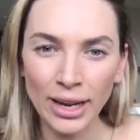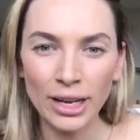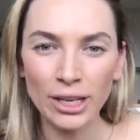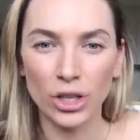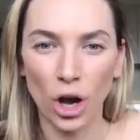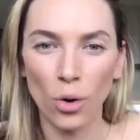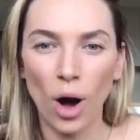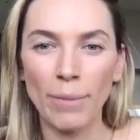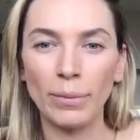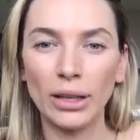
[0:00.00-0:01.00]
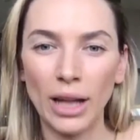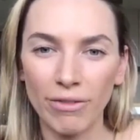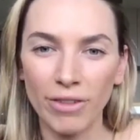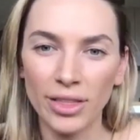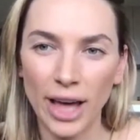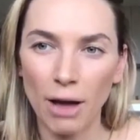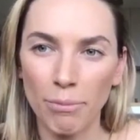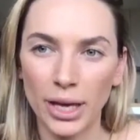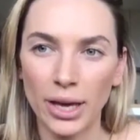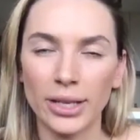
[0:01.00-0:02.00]
So I'm loving that
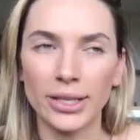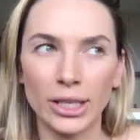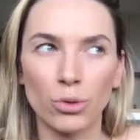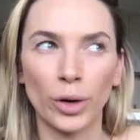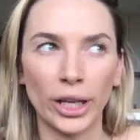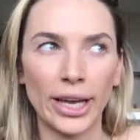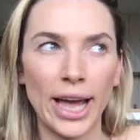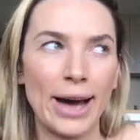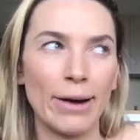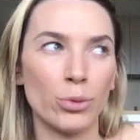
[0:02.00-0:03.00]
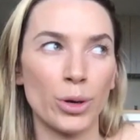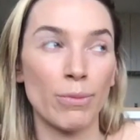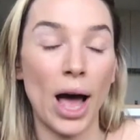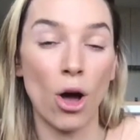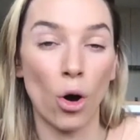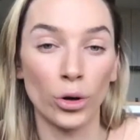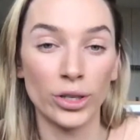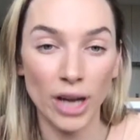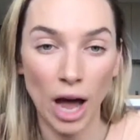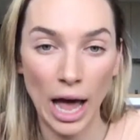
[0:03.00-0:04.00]
because it's really helped with my own
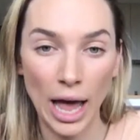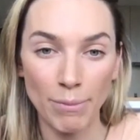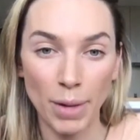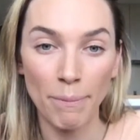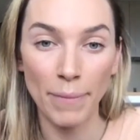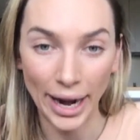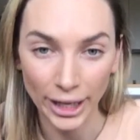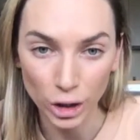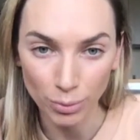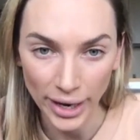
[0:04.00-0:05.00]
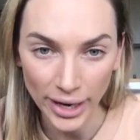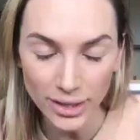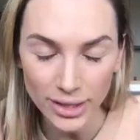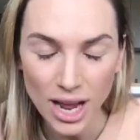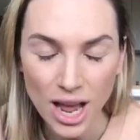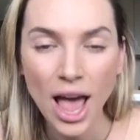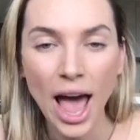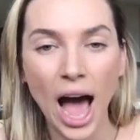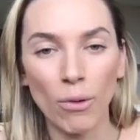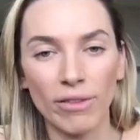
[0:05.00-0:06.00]
time management.
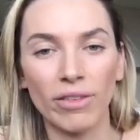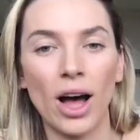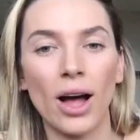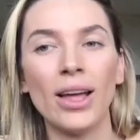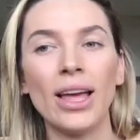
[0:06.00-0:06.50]
However,